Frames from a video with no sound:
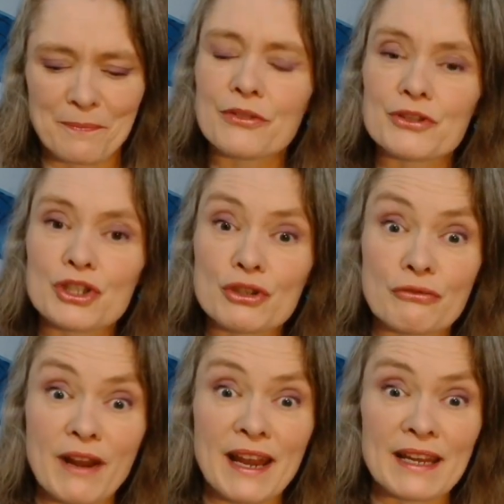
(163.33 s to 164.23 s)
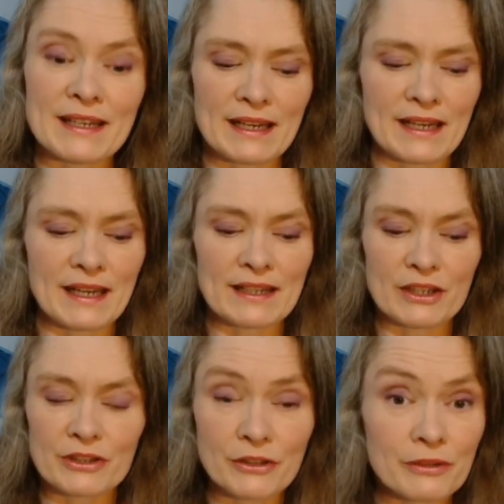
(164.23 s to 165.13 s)
The train in
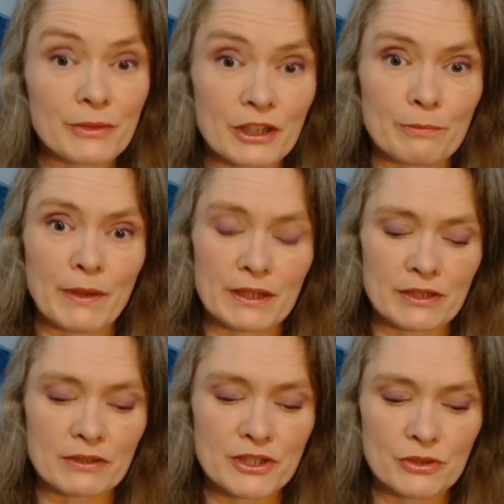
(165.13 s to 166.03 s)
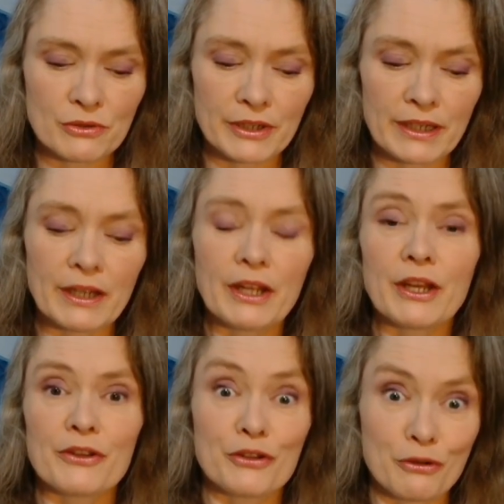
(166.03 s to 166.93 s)
another work by Tolstoy,
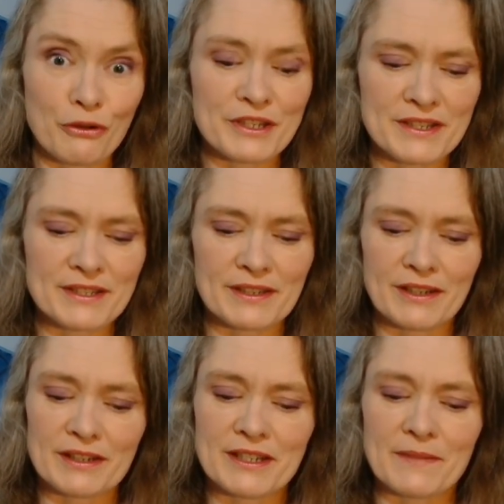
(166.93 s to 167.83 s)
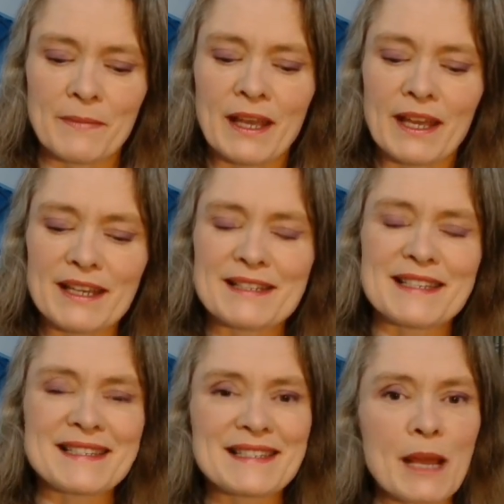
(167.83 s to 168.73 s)
the Kreutzer Sonata, is a
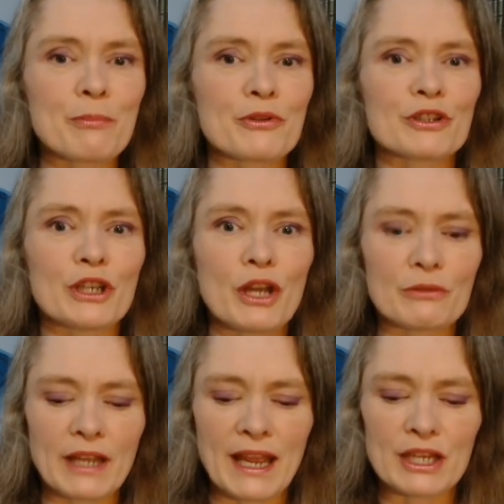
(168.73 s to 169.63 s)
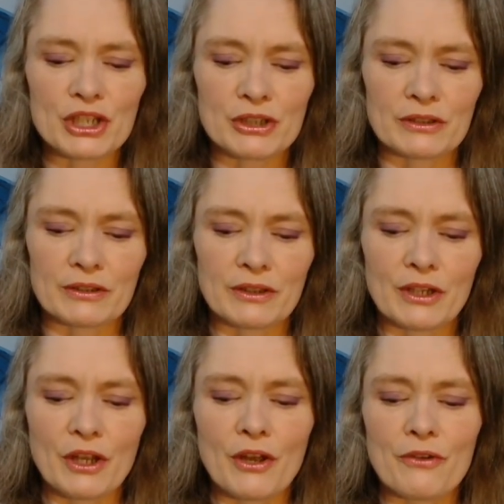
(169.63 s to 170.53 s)
separate location
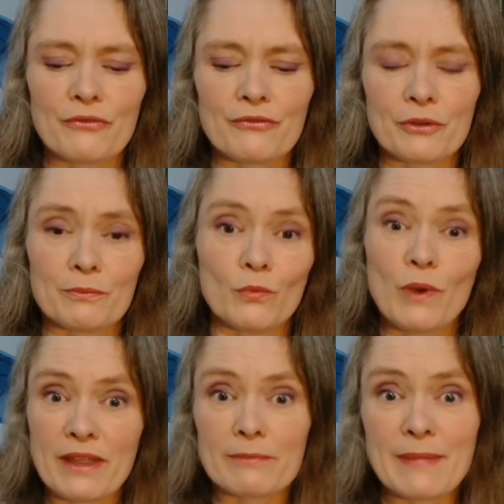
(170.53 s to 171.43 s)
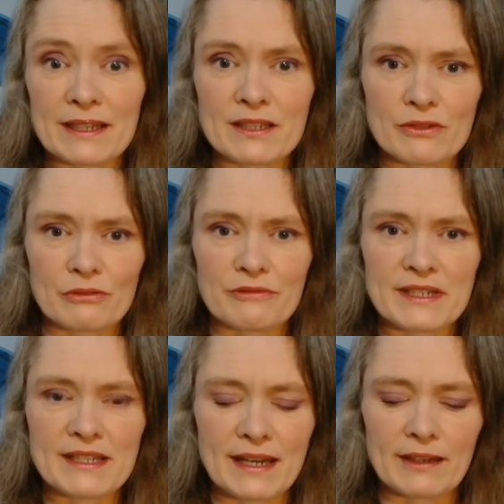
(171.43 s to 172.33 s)
from where the main story is
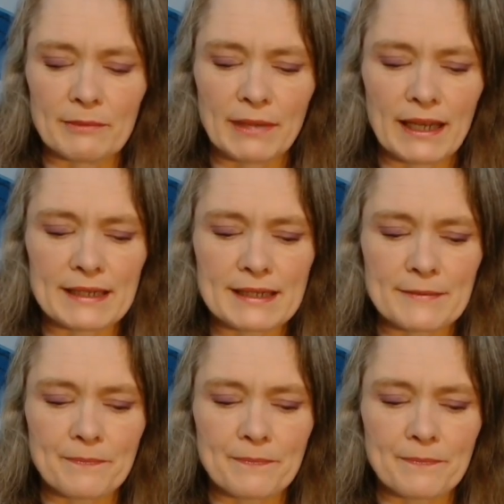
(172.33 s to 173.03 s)
taking place.